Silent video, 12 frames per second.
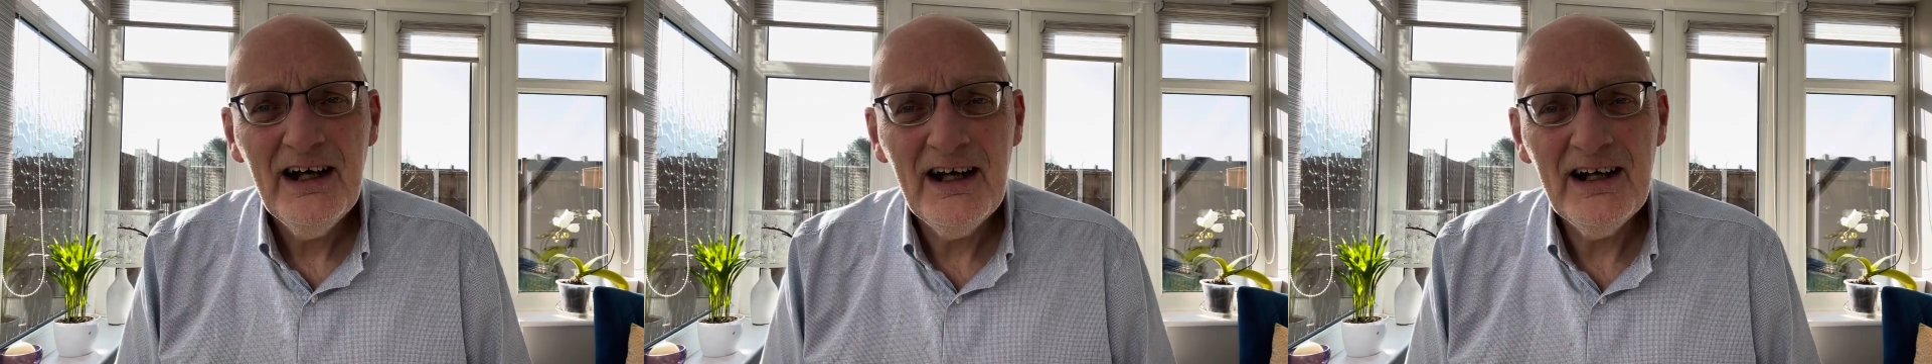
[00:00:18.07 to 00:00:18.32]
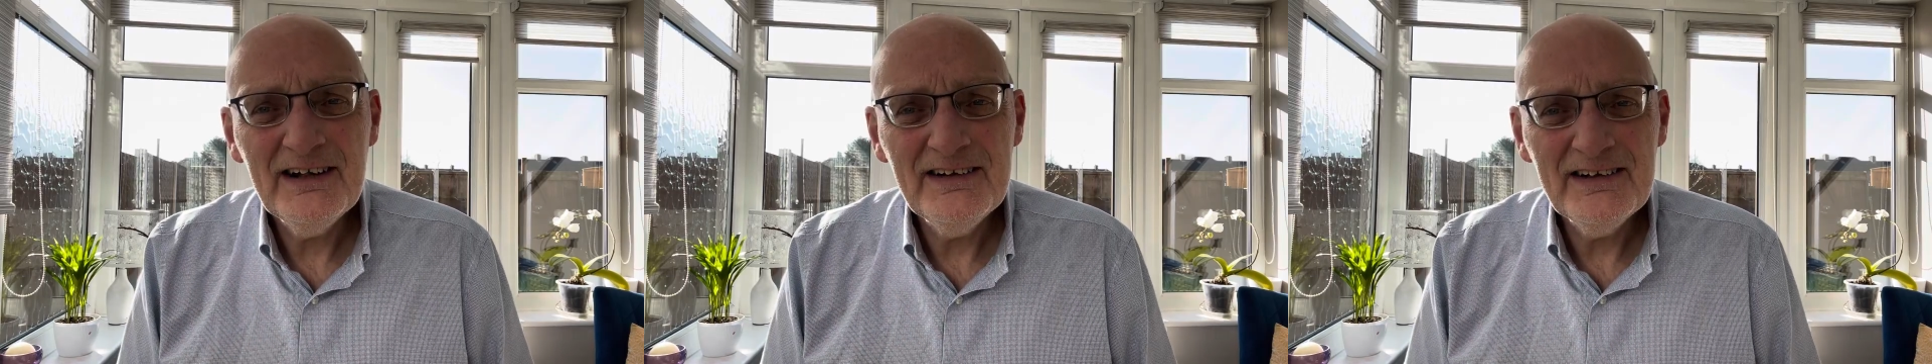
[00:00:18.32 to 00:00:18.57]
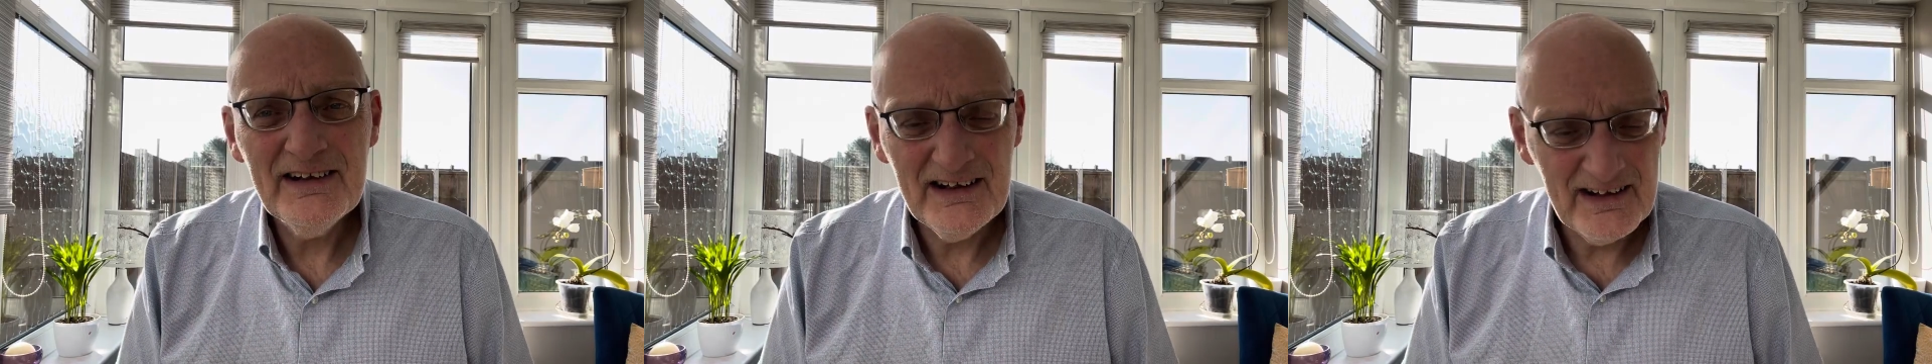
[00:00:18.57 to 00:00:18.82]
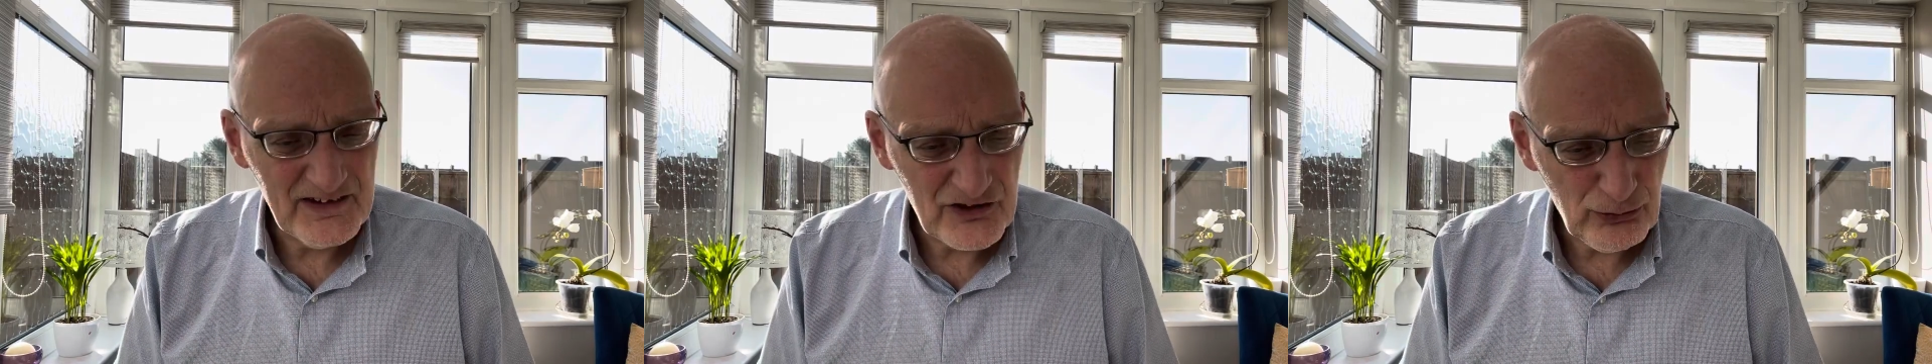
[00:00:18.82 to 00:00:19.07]
and uh,
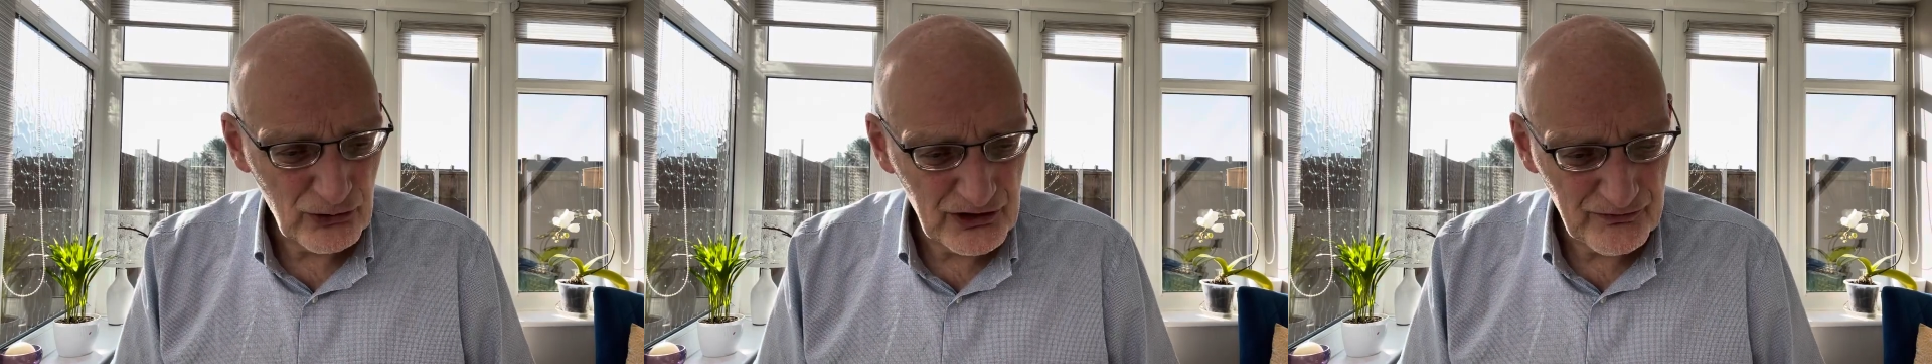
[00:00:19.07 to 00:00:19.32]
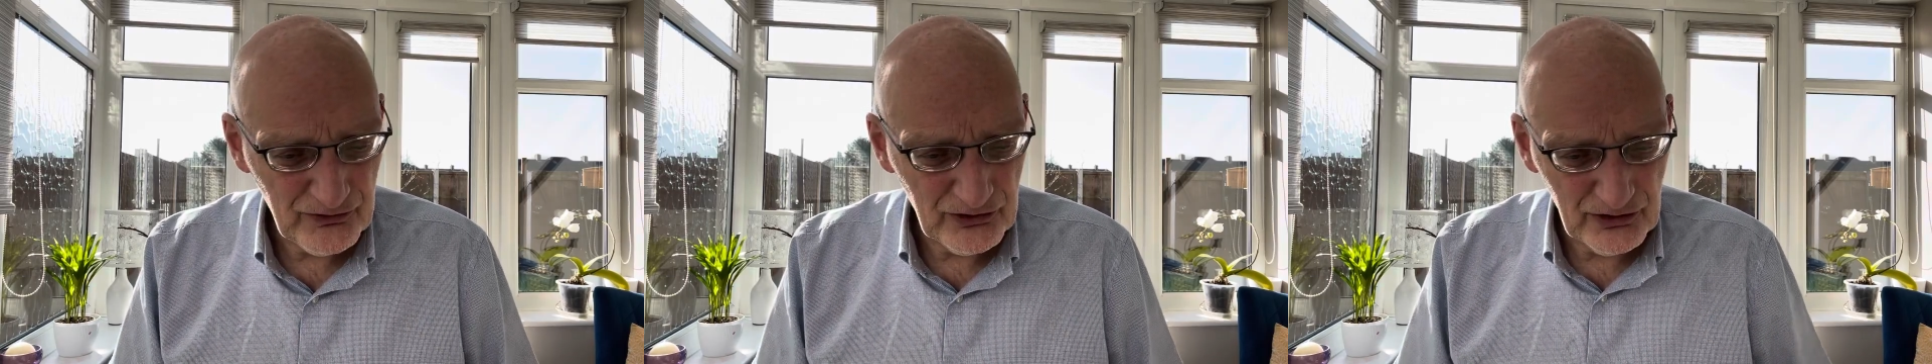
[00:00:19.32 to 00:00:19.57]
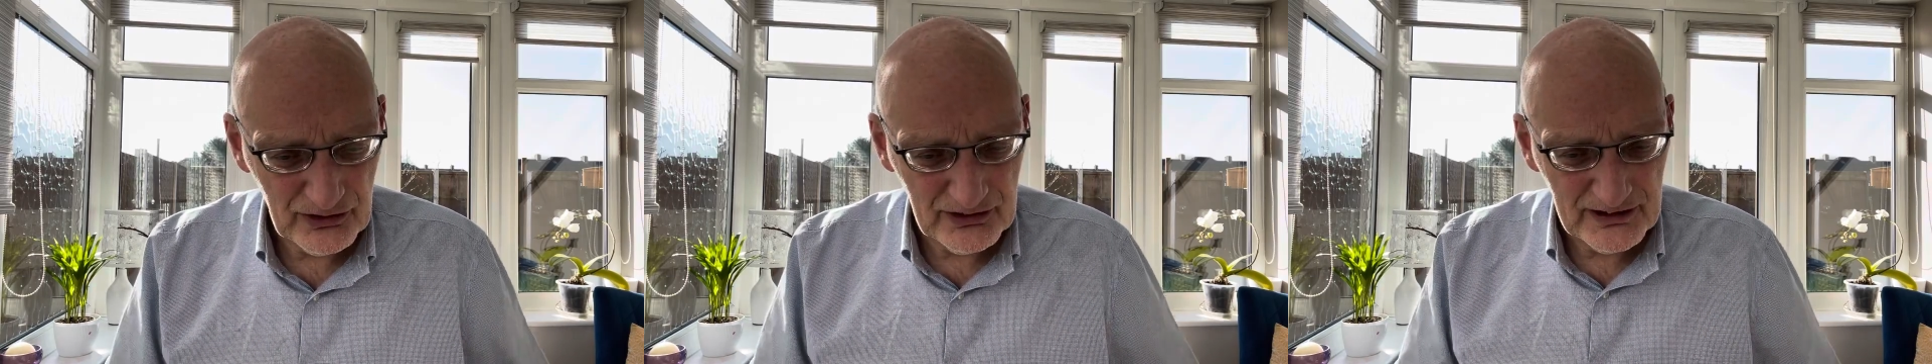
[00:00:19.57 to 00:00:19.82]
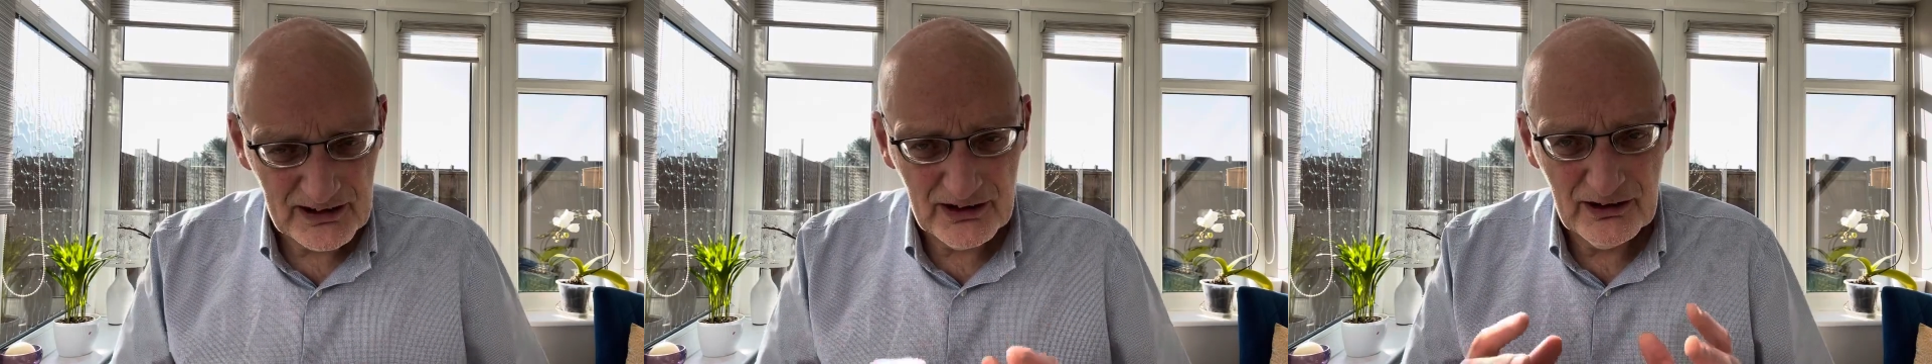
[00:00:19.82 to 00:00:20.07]
in this wonderful
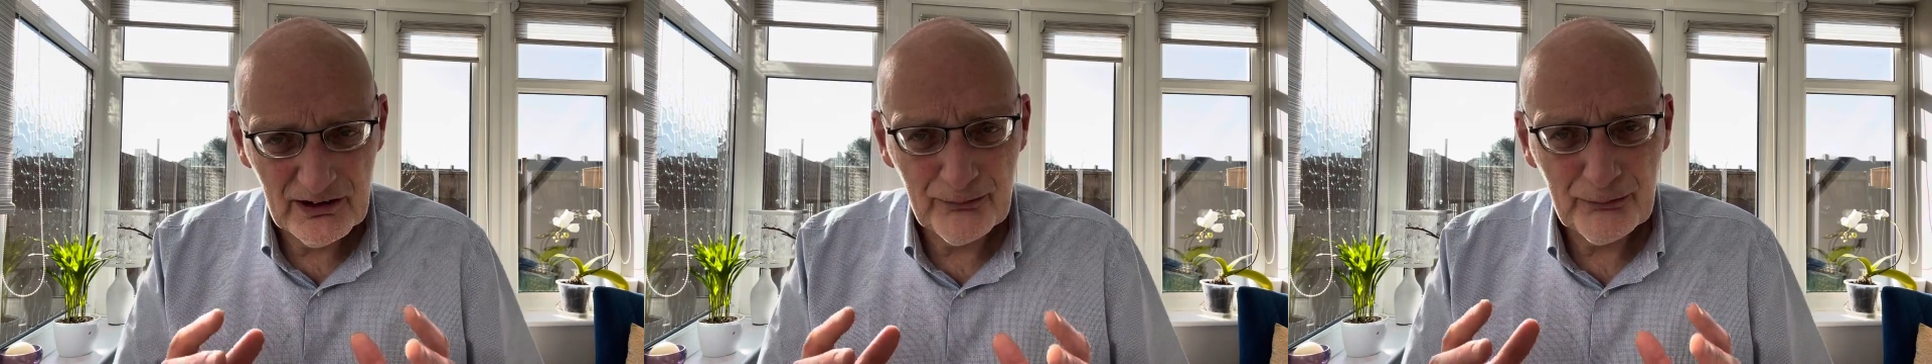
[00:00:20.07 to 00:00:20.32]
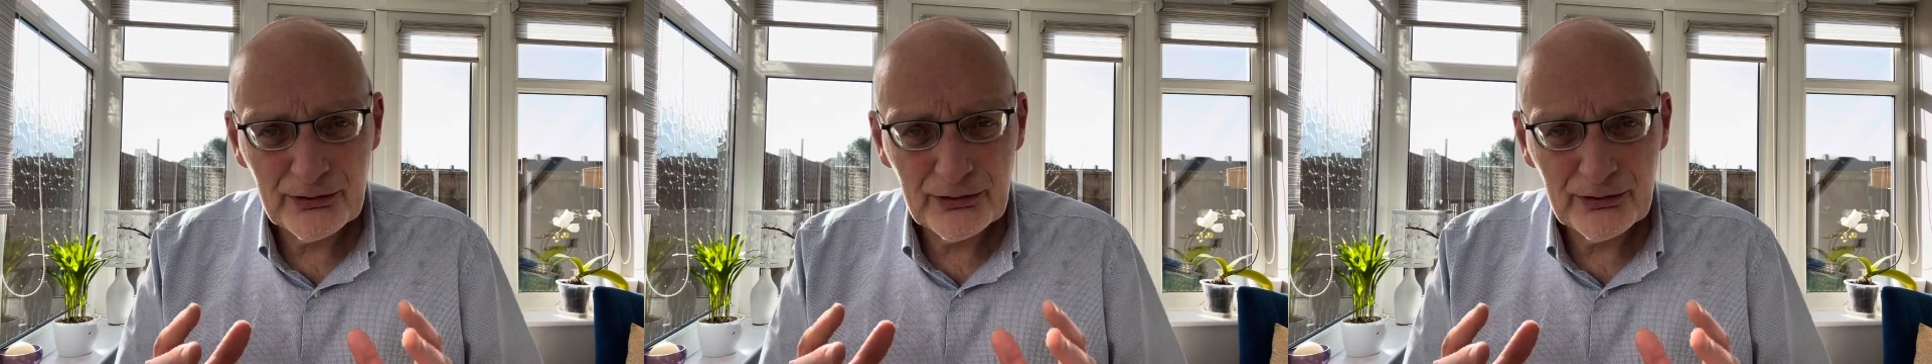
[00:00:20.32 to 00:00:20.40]
little